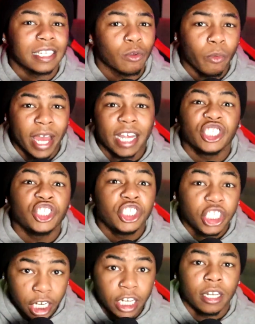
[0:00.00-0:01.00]
the way I
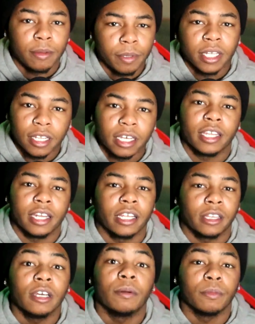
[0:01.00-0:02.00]
shouldn't be looking
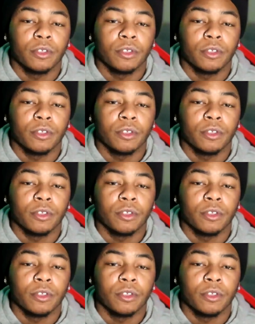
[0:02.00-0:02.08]
at them.